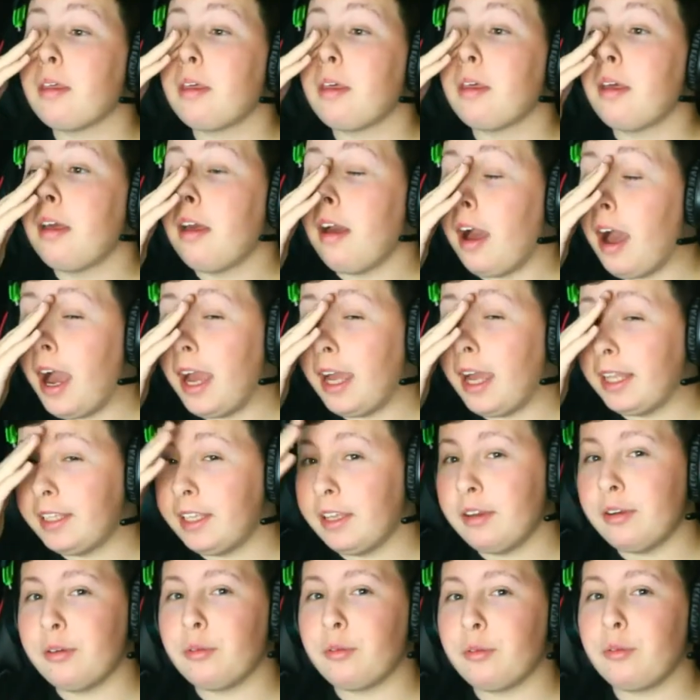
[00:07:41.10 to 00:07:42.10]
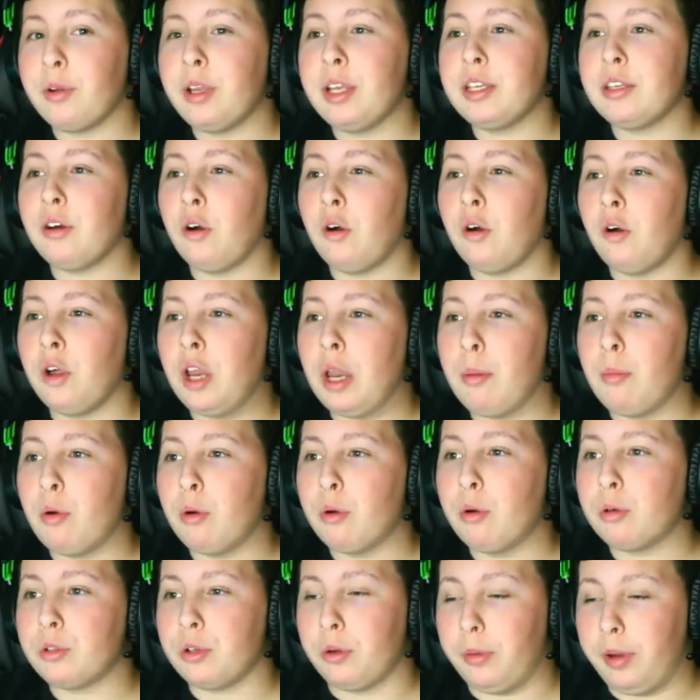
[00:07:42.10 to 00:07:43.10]
I didn't read on a
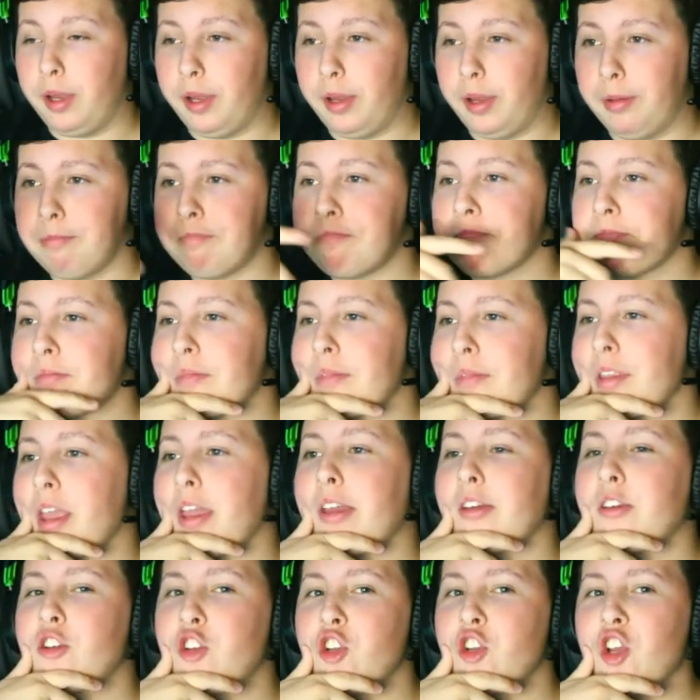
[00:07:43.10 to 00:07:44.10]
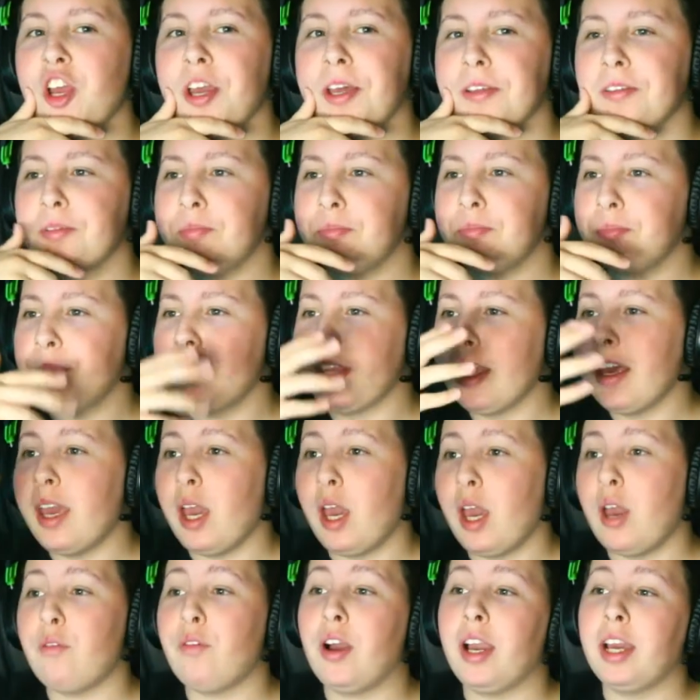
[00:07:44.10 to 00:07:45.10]
motorway. Shit.
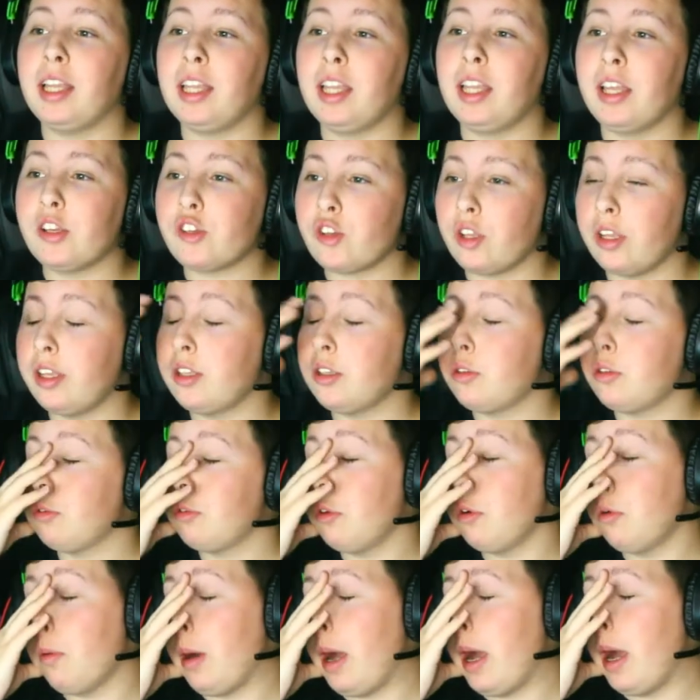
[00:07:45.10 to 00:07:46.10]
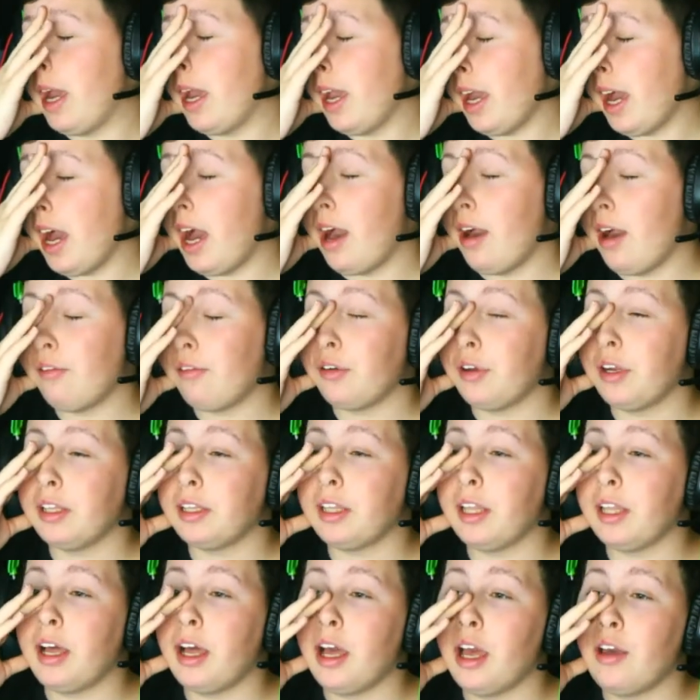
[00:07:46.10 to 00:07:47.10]
If I literally don't know why I half read
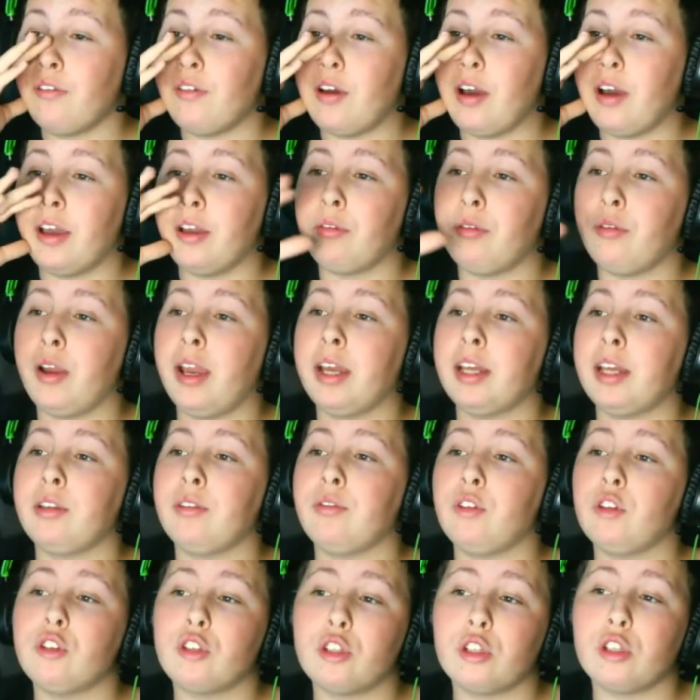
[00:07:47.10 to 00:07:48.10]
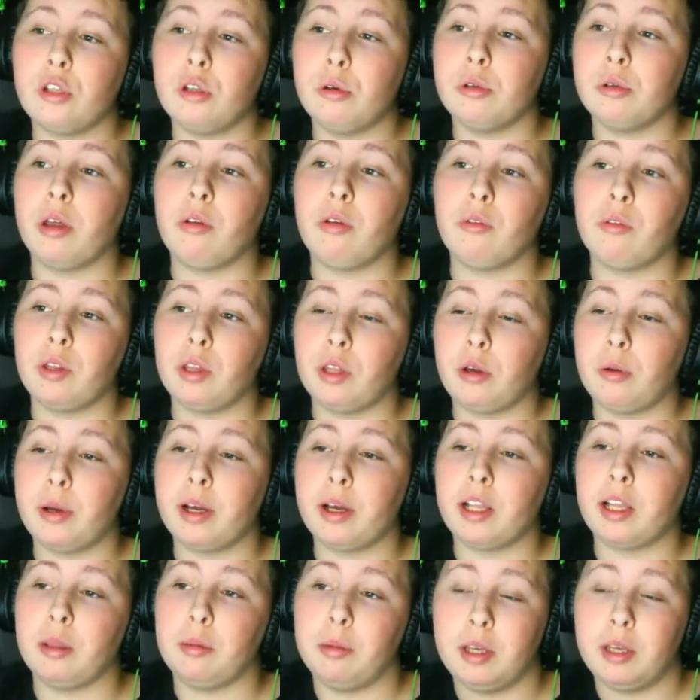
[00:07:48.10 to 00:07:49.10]
that. If I read if you slow down really
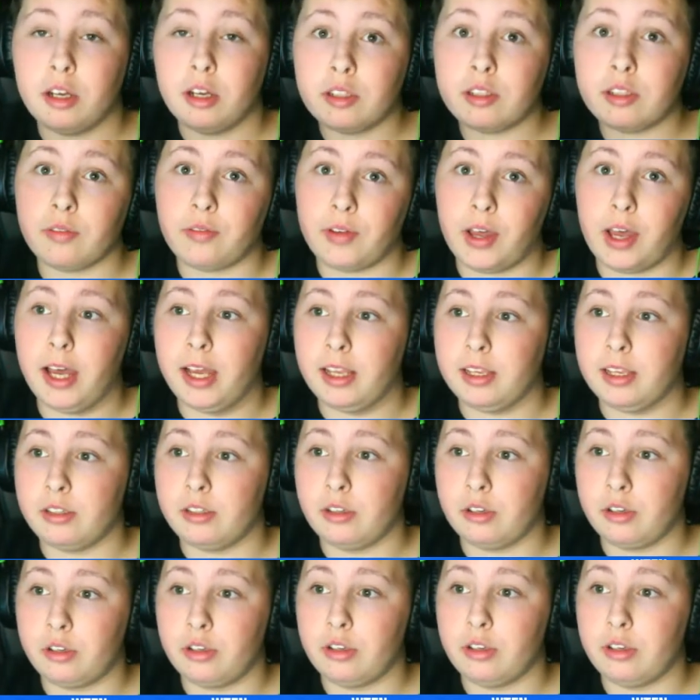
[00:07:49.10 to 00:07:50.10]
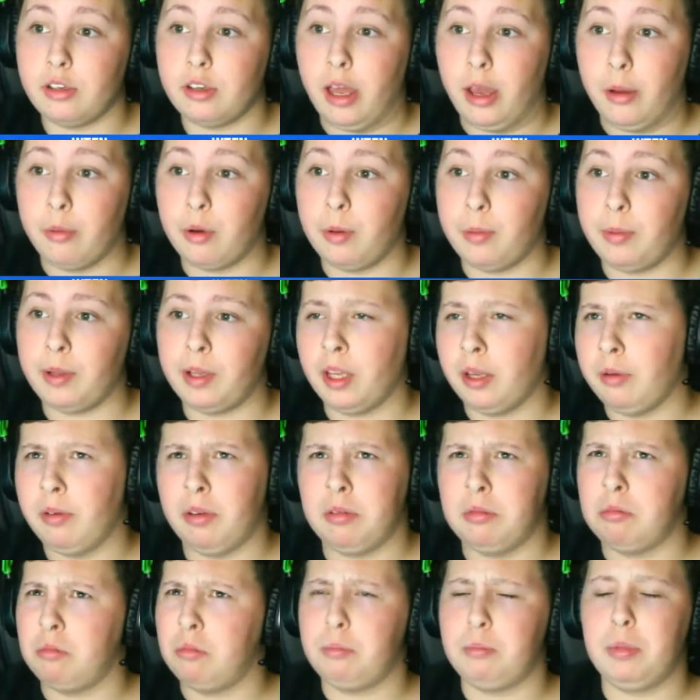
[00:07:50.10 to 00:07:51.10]
quickly because of a hazard, I would have been like,
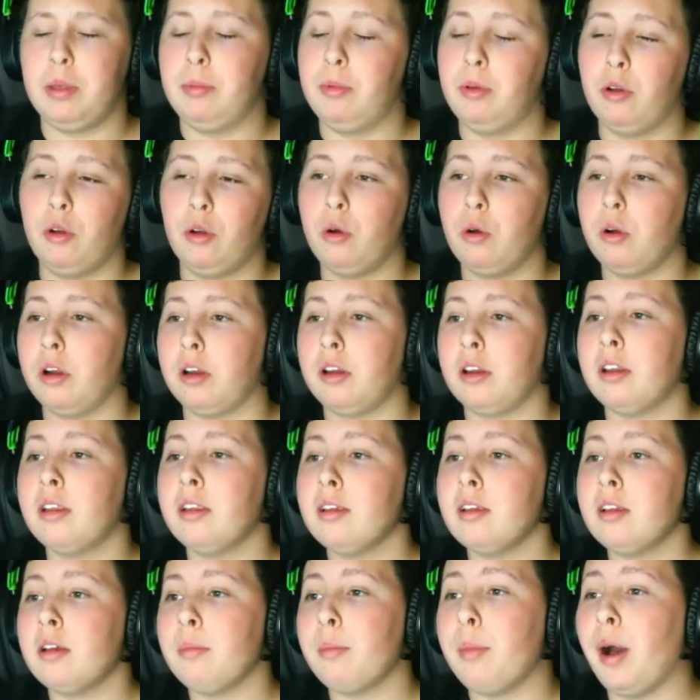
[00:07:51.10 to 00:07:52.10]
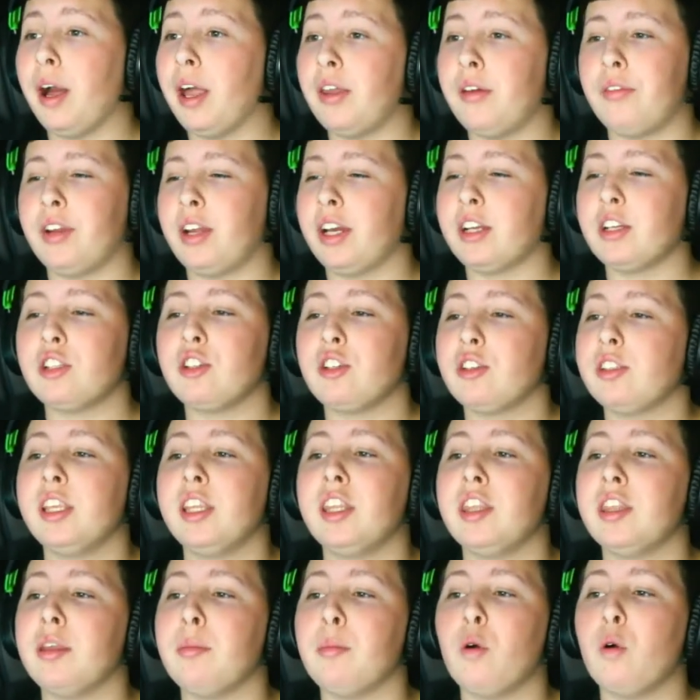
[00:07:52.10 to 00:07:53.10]
right, beat your horn. But I never actually seen
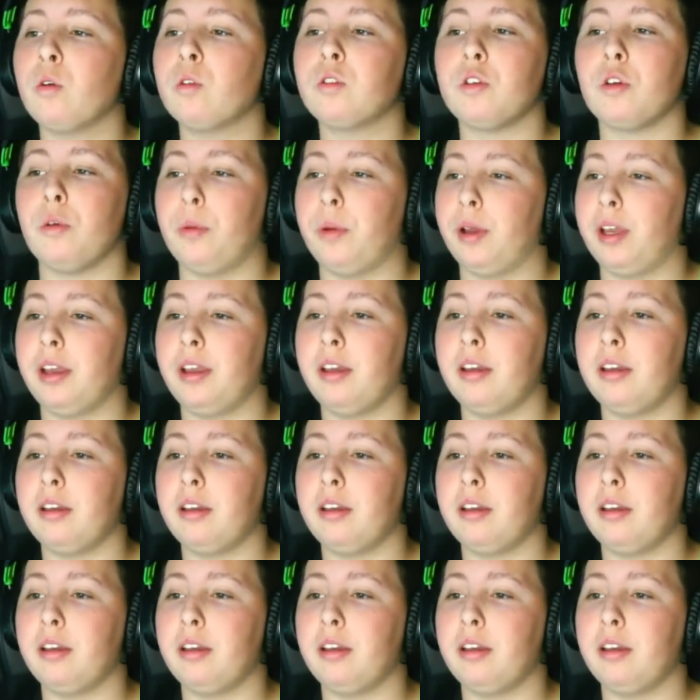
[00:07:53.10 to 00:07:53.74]
the motorway.